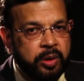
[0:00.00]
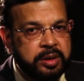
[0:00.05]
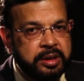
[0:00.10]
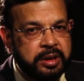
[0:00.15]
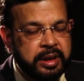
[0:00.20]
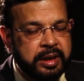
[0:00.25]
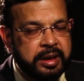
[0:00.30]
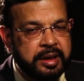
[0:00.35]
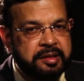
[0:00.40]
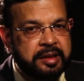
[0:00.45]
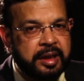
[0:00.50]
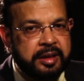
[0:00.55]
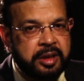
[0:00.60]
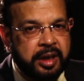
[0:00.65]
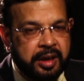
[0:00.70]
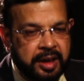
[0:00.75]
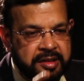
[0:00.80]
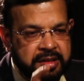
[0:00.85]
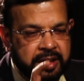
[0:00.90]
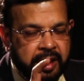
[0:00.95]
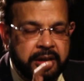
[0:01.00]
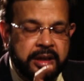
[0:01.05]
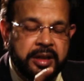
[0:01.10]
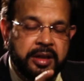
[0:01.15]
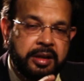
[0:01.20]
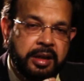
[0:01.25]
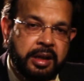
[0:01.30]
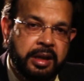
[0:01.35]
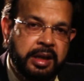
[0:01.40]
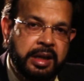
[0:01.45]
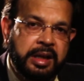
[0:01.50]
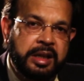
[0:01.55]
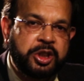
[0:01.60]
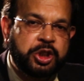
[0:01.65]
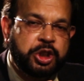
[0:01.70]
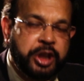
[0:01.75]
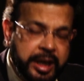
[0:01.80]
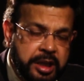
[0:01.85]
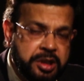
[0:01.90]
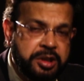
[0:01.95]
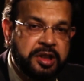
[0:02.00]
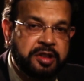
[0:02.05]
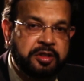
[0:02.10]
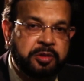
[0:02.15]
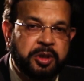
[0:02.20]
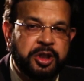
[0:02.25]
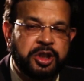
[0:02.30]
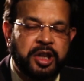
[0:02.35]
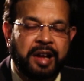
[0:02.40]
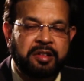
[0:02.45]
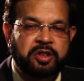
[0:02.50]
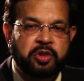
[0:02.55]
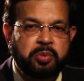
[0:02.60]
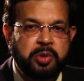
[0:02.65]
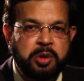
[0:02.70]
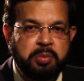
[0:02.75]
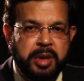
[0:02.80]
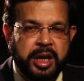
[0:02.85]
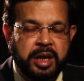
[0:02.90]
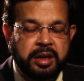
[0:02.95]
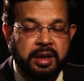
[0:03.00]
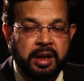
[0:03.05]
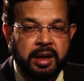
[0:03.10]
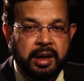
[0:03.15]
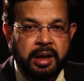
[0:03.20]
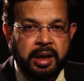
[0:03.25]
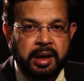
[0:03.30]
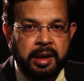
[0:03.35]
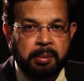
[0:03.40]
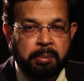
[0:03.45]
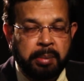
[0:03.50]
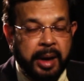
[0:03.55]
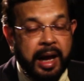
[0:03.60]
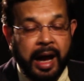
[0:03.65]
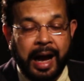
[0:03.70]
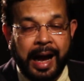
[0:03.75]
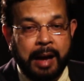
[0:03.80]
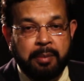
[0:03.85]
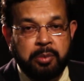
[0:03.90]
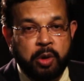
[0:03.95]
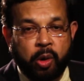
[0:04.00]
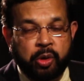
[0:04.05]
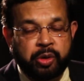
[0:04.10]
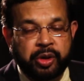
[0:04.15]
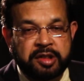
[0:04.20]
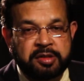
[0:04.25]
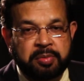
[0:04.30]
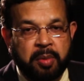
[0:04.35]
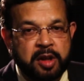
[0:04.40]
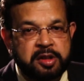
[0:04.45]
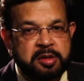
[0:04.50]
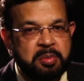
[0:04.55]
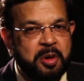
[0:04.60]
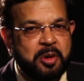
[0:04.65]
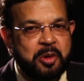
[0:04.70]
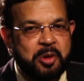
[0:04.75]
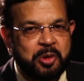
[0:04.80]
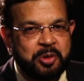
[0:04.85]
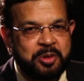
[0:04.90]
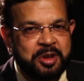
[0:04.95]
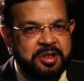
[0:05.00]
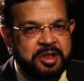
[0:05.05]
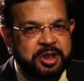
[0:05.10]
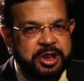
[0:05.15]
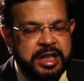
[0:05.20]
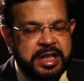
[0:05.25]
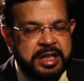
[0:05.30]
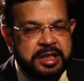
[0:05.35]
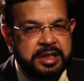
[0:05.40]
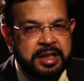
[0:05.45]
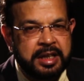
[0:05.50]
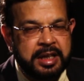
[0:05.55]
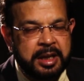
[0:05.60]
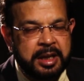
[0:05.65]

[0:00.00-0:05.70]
on this, that there are certain changes which has to be made. But I'm not responsible to do this change.